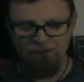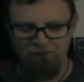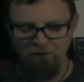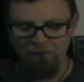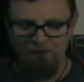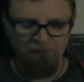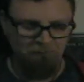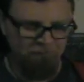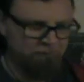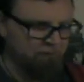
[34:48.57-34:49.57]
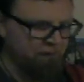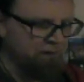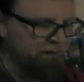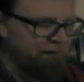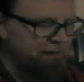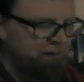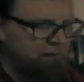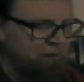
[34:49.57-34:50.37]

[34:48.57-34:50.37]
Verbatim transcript: So that's the end of that.